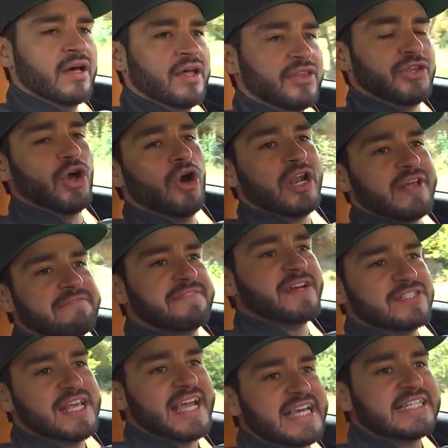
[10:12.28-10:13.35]
Dude, it
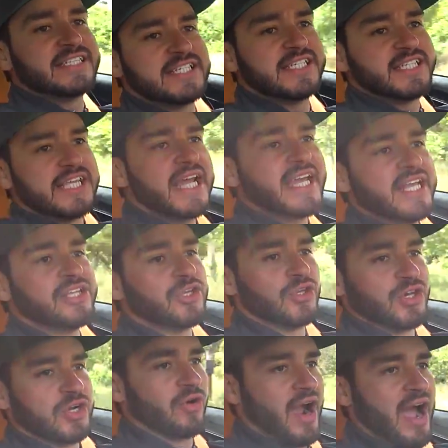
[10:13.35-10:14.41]
feels like it's sticking to
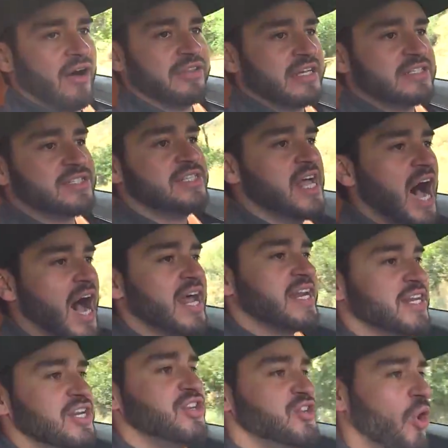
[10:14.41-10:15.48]
the ground. It's not
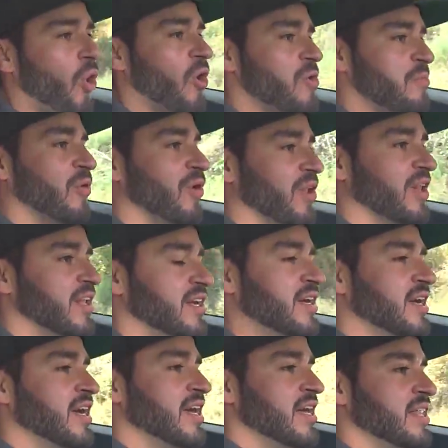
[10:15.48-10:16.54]
normal.
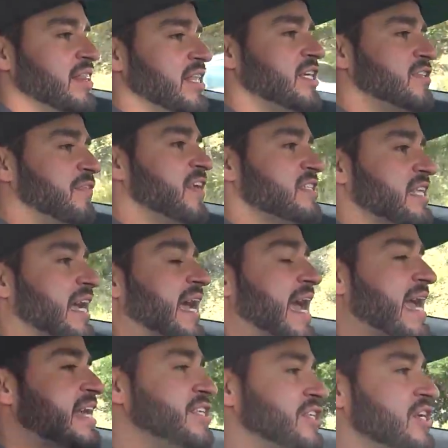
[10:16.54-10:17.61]
This feels like
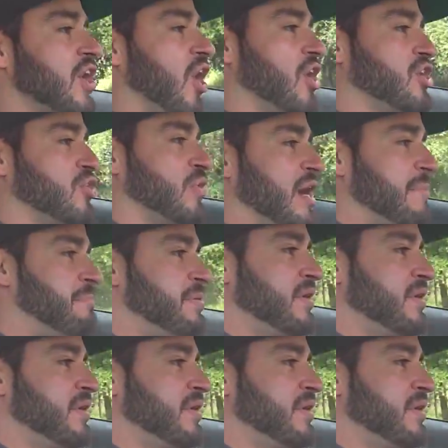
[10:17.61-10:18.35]
ACR grip.